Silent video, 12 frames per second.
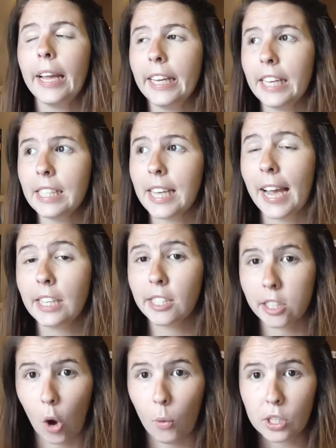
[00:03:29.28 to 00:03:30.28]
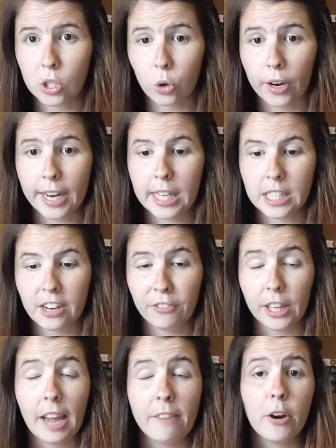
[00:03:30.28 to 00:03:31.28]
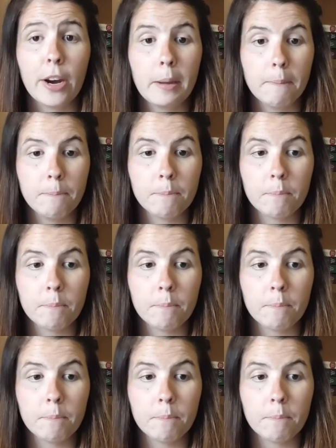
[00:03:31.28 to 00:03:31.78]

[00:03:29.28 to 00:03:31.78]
It is a slower story. It's definitely a very